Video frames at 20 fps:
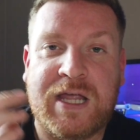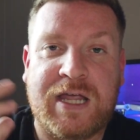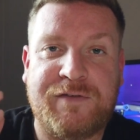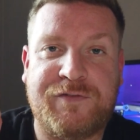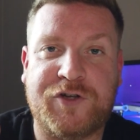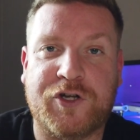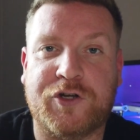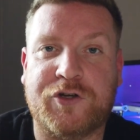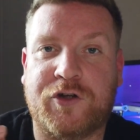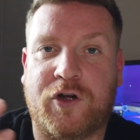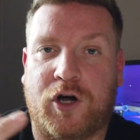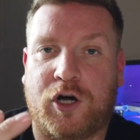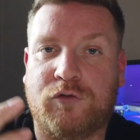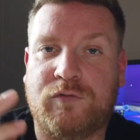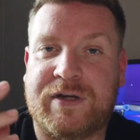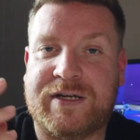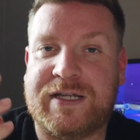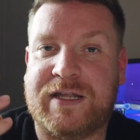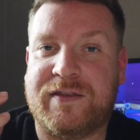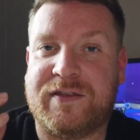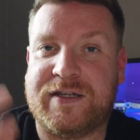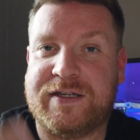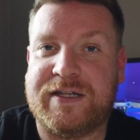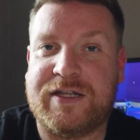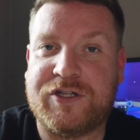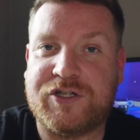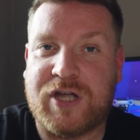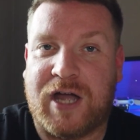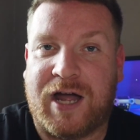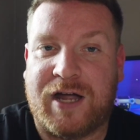If you don't know already, the
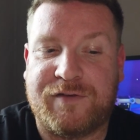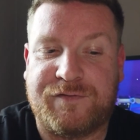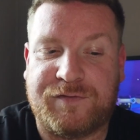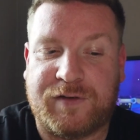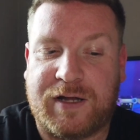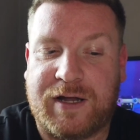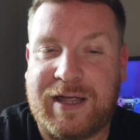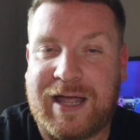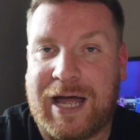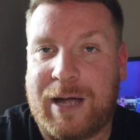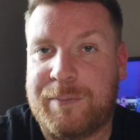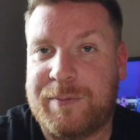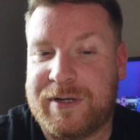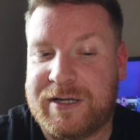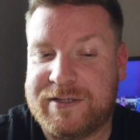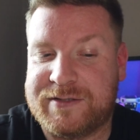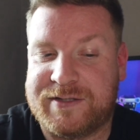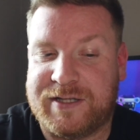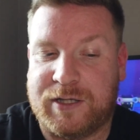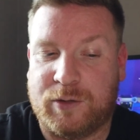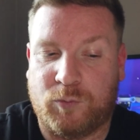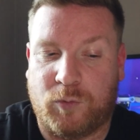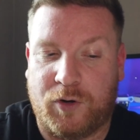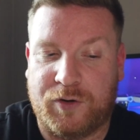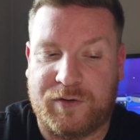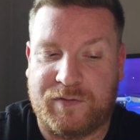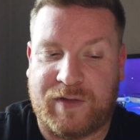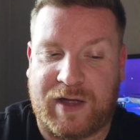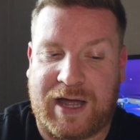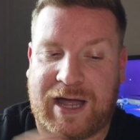DJI Flight app is the
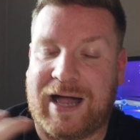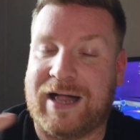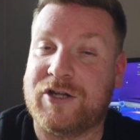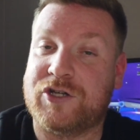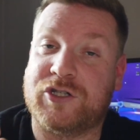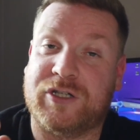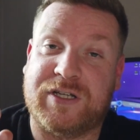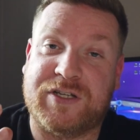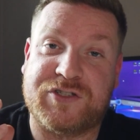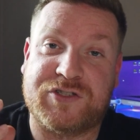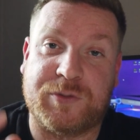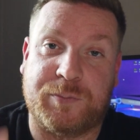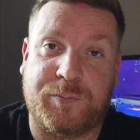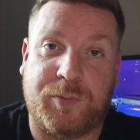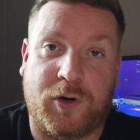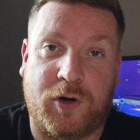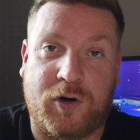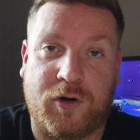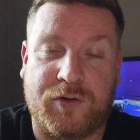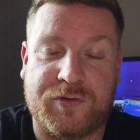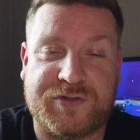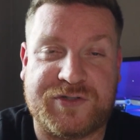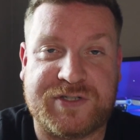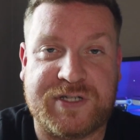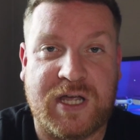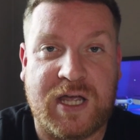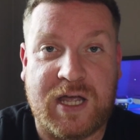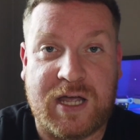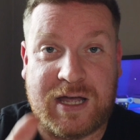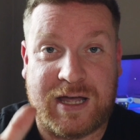one that actually
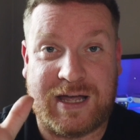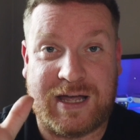supports